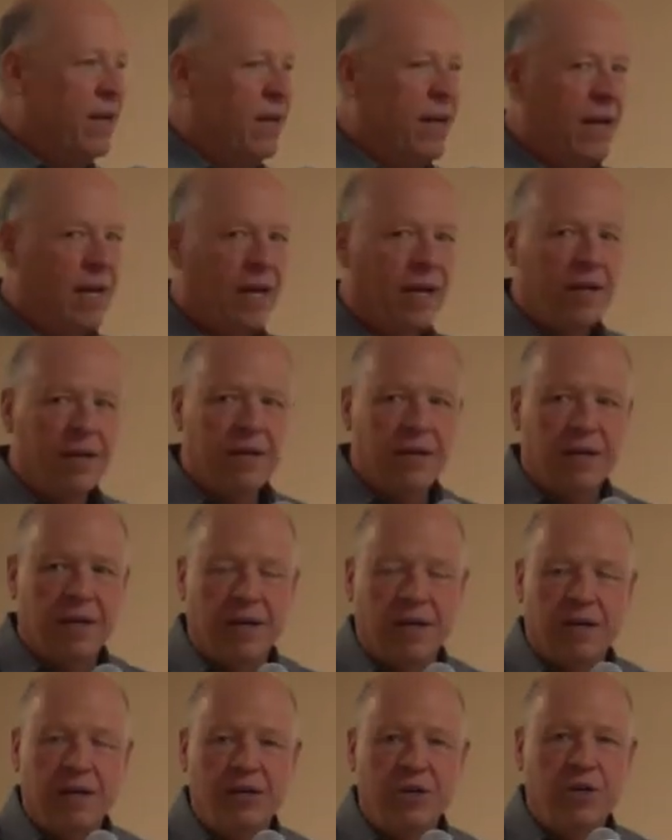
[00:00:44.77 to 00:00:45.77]
and
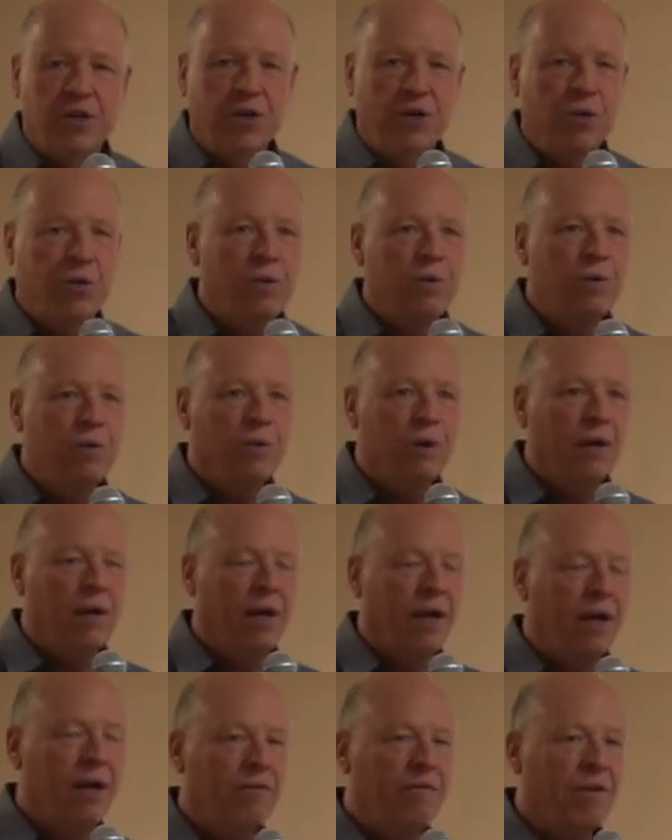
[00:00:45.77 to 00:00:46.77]
you
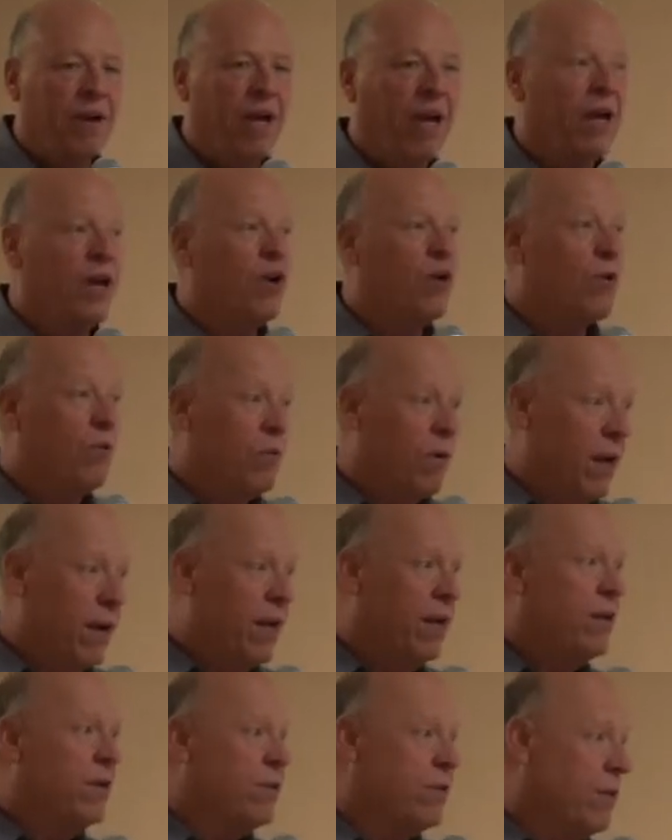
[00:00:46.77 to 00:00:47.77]
have a
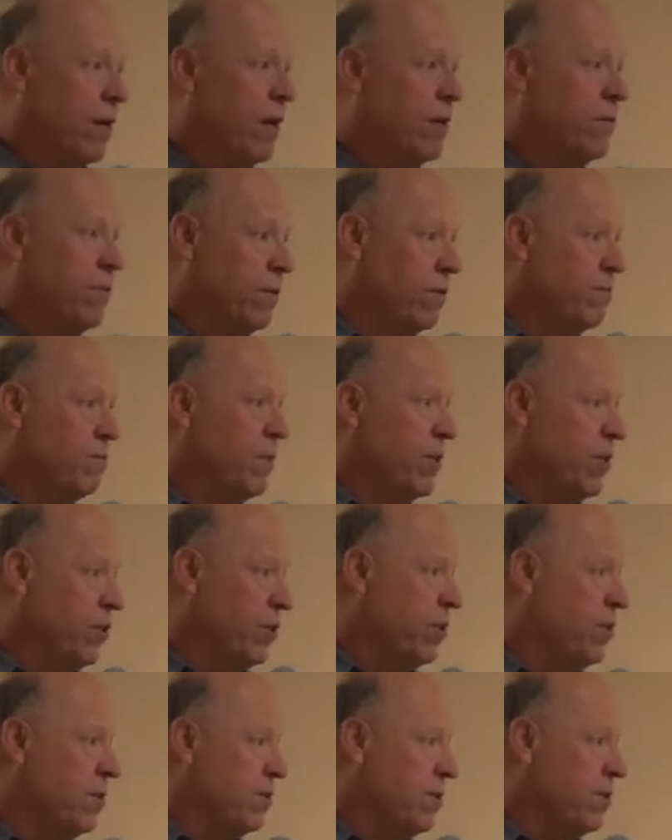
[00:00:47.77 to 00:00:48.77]
great director of
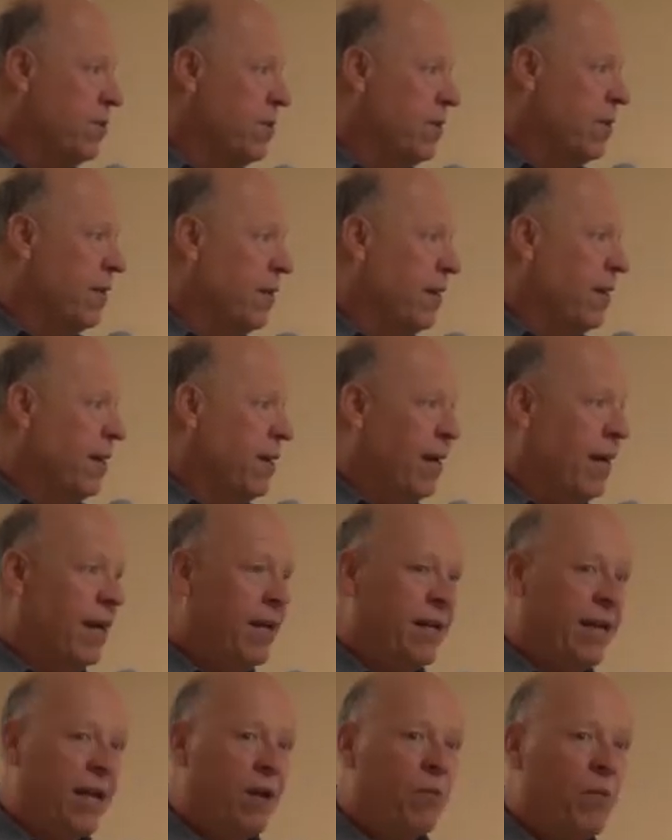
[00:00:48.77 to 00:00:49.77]
missions.
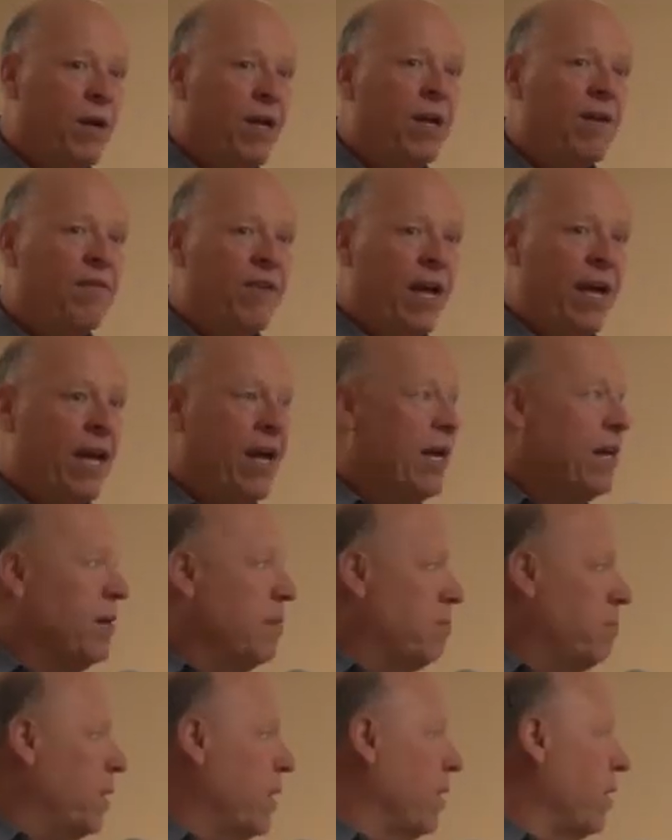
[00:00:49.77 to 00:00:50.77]
And can we give a hand
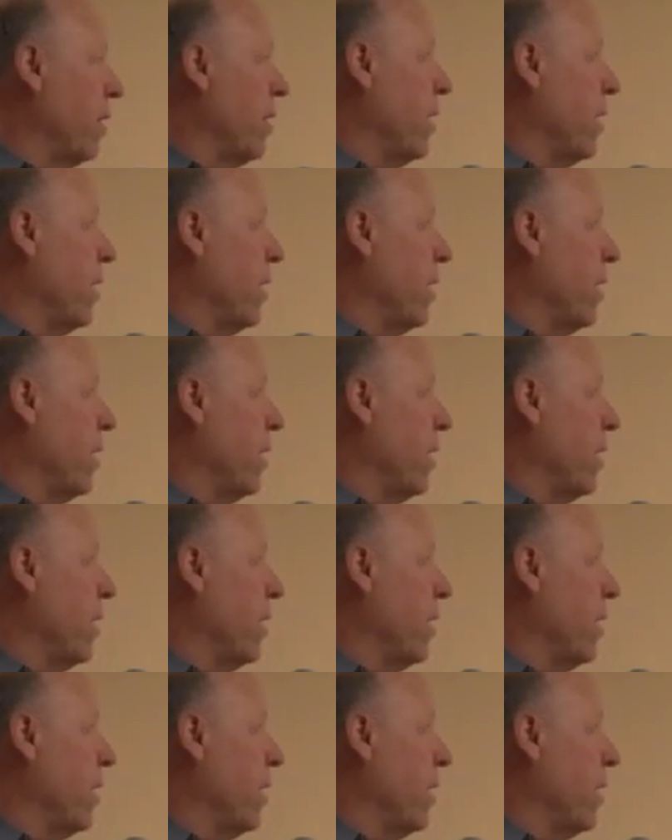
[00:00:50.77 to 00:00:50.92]
to Bill